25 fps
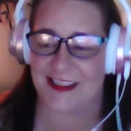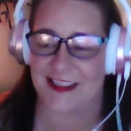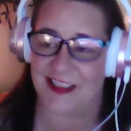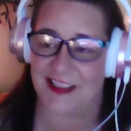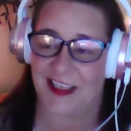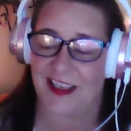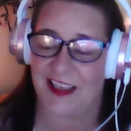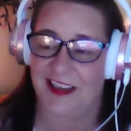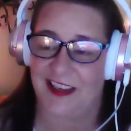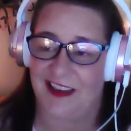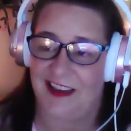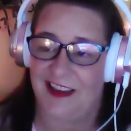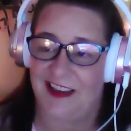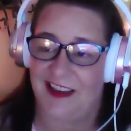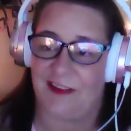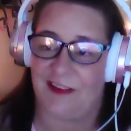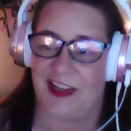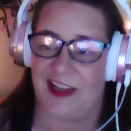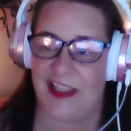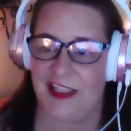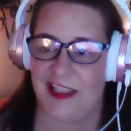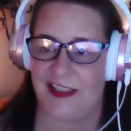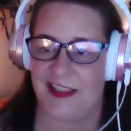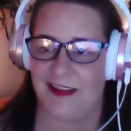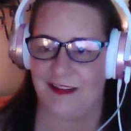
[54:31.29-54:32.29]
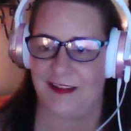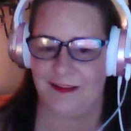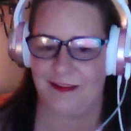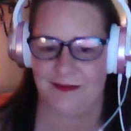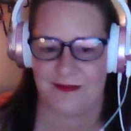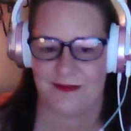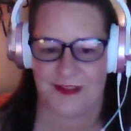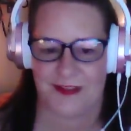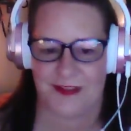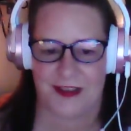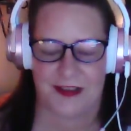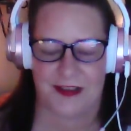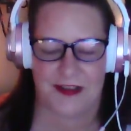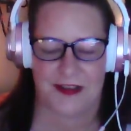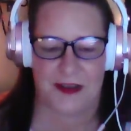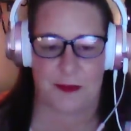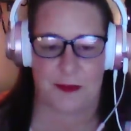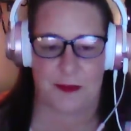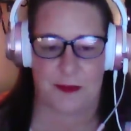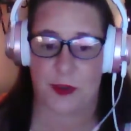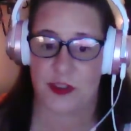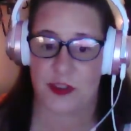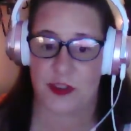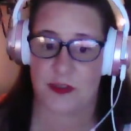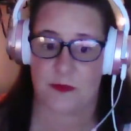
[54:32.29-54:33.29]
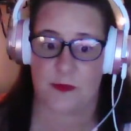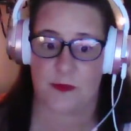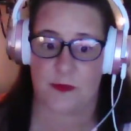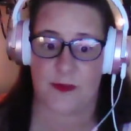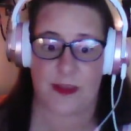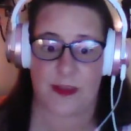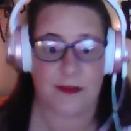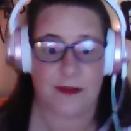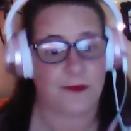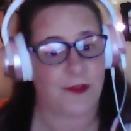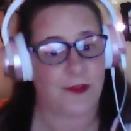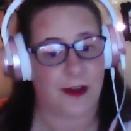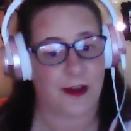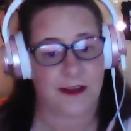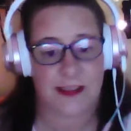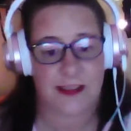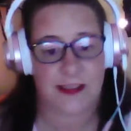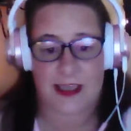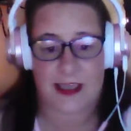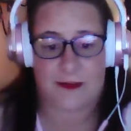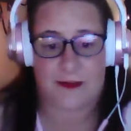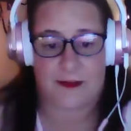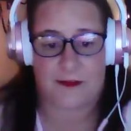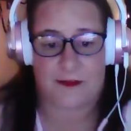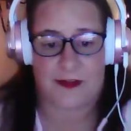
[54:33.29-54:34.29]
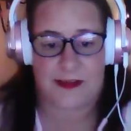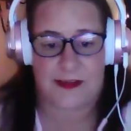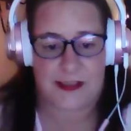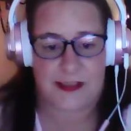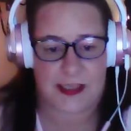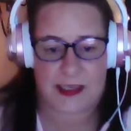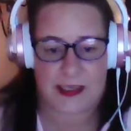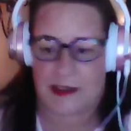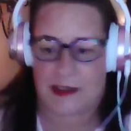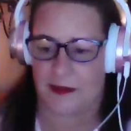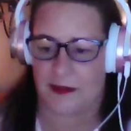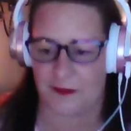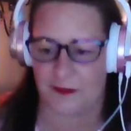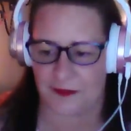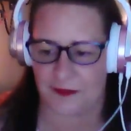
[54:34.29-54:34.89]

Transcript: Yeah, well, birds of a feather flock together, they say.